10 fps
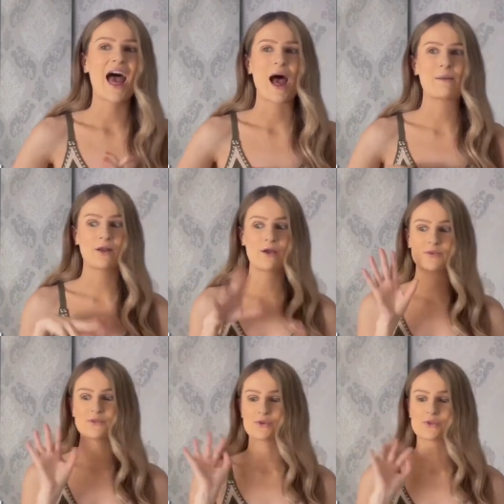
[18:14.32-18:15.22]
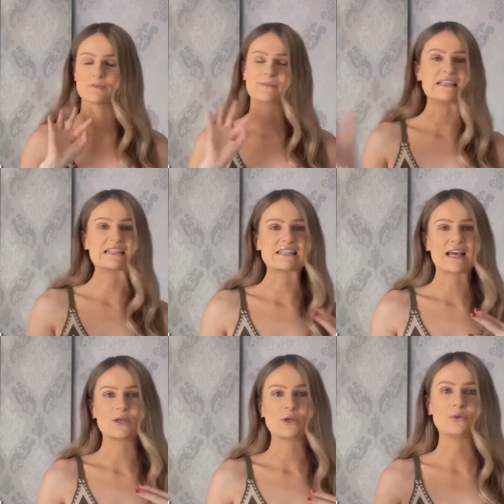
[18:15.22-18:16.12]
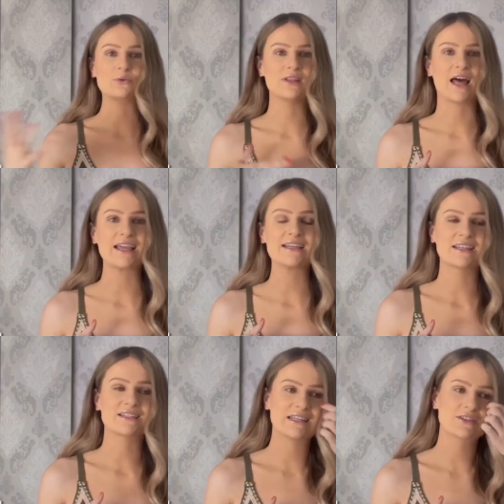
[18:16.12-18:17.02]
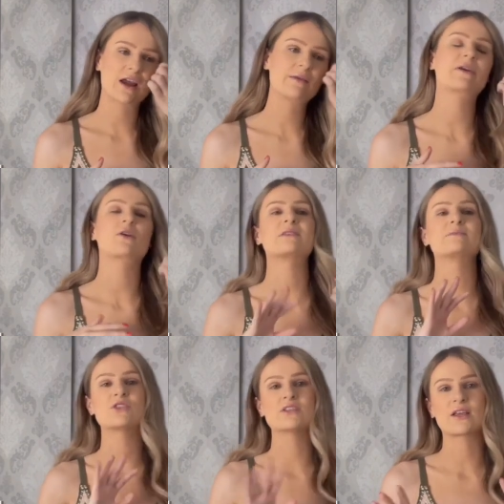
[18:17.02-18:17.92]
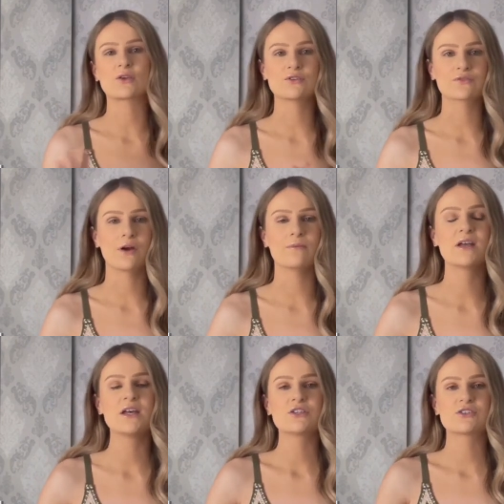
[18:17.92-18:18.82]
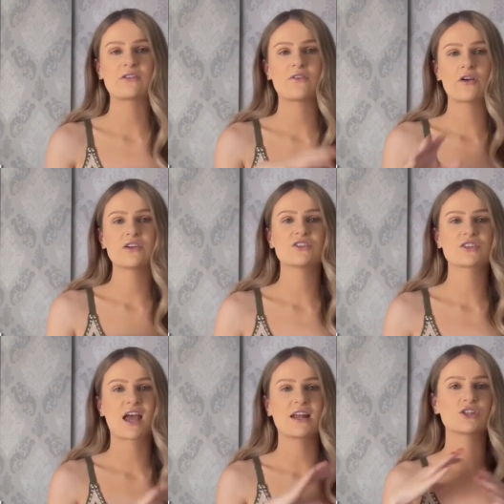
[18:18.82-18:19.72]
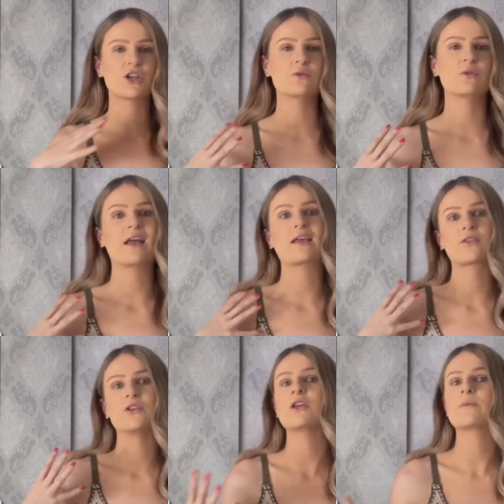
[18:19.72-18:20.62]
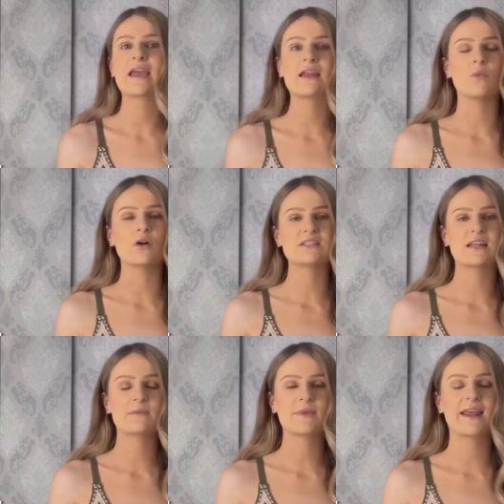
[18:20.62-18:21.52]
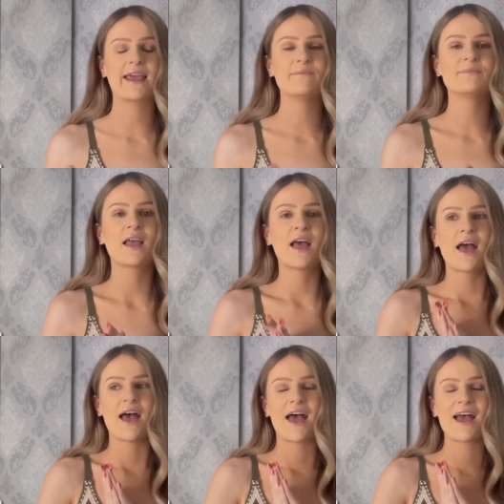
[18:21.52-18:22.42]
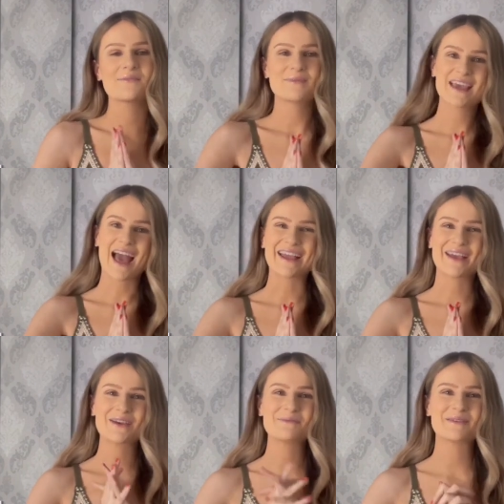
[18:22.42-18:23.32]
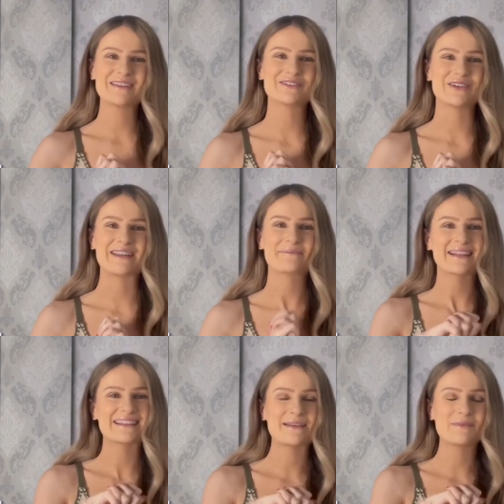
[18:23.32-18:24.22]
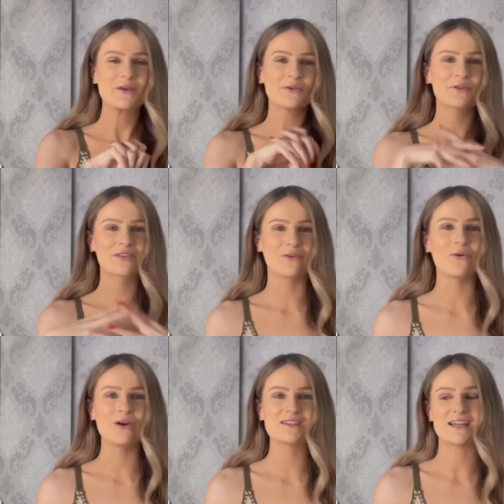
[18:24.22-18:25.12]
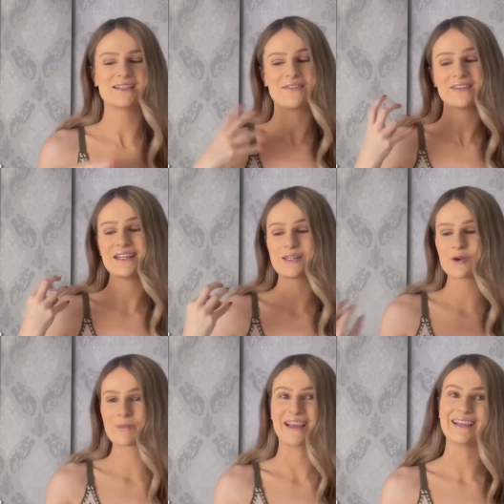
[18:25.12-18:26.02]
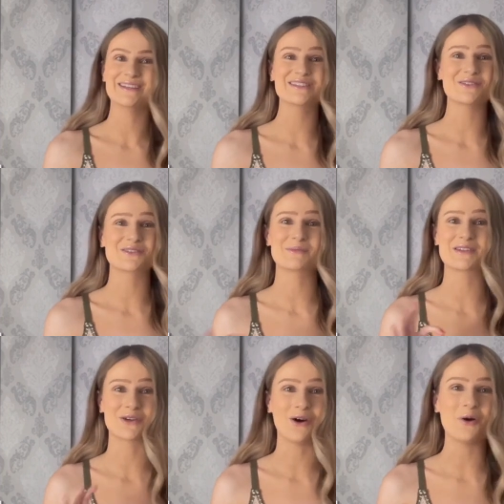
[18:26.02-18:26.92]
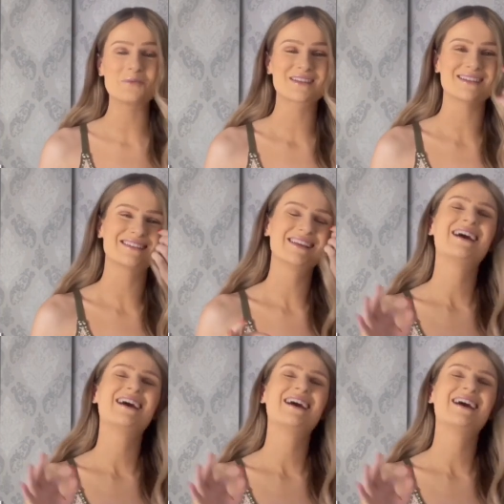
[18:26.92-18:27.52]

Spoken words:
And I hope you saw some pieces that you liked. I did try and pick up as much as I could from Stradivarius, just kind of show you the like the nibbing, what's in at the minute. But yeah, I hope you enjoyed it. Please let me know your thoughts. I definitely need your opinions on some of the tops because